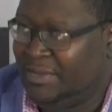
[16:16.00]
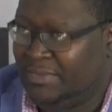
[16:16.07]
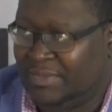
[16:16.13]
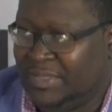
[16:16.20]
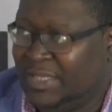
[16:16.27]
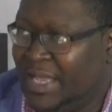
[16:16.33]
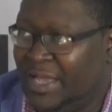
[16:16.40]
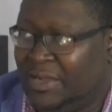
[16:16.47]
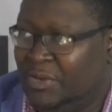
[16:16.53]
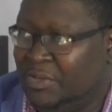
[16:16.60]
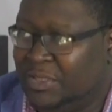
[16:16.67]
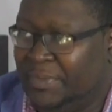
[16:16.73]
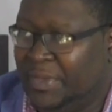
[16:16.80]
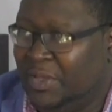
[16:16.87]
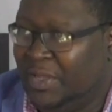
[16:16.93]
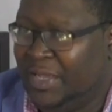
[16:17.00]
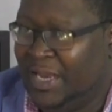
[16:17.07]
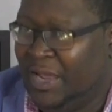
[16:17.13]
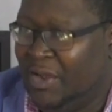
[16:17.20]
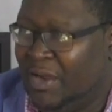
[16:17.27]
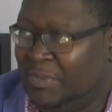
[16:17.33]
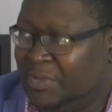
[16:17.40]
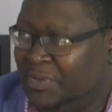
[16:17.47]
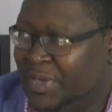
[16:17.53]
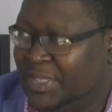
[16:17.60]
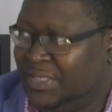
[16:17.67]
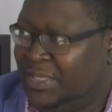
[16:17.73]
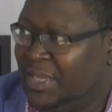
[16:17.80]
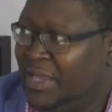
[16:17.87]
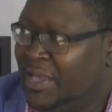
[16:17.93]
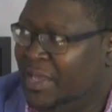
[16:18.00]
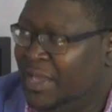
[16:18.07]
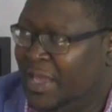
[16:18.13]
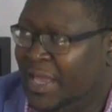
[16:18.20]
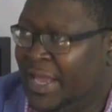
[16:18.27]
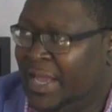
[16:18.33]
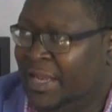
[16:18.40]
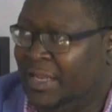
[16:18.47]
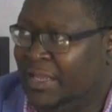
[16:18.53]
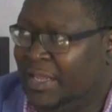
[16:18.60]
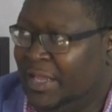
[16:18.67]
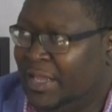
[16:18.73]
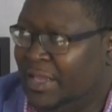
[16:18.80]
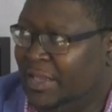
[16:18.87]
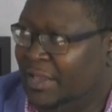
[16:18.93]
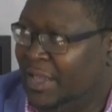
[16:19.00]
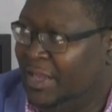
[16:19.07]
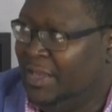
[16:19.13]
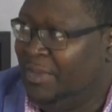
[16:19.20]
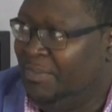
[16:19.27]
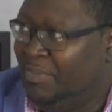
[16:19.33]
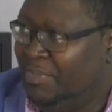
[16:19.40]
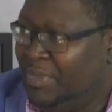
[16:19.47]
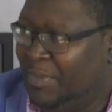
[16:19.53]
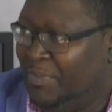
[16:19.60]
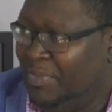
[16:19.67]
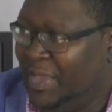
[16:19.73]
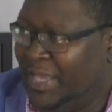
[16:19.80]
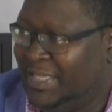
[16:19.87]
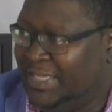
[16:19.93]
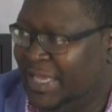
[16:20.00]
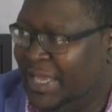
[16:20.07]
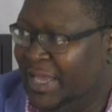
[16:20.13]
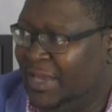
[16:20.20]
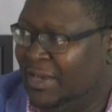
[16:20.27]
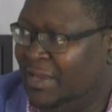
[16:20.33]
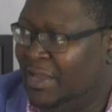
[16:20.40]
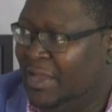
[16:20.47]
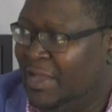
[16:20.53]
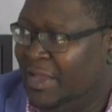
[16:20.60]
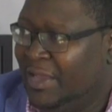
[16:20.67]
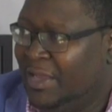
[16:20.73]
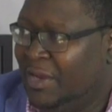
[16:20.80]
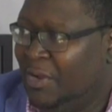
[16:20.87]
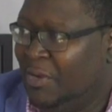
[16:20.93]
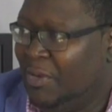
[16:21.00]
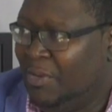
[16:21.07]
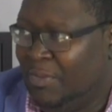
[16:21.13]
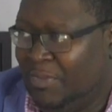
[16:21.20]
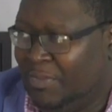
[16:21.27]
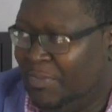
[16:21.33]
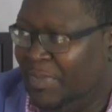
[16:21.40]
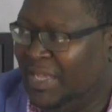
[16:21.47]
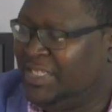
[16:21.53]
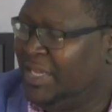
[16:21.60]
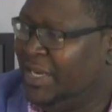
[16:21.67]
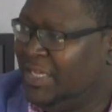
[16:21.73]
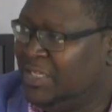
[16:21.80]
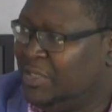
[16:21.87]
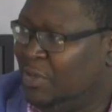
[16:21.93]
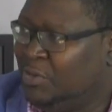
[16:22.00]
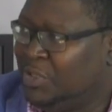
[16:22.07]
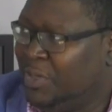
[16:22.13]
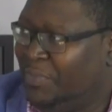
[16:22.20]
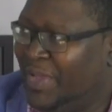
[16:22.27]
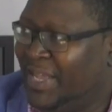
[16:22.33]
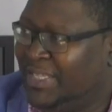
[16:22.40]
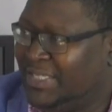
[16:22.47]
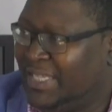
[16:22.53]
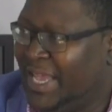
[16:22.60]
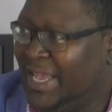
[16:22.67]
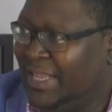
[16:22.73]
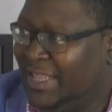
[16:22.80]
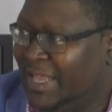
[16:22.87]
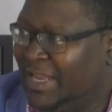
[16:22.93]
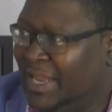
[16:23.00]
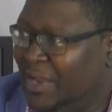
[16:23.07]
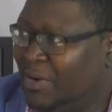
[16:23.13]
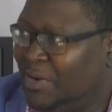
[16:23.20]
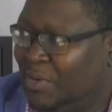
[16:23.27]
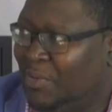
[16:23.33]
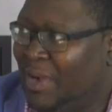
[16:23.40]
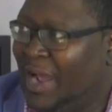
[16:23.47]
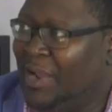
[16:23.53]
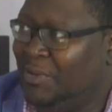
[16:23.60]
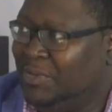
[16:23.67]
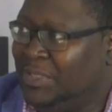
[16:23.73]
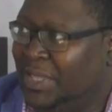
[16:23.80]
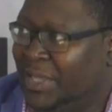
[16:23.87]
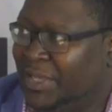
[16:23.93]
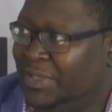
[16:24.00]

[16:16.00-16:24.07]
It's not close. I mean, you look at that arms race in the Big Ten. Michigan is closer to Penn State than they are to Ohio State.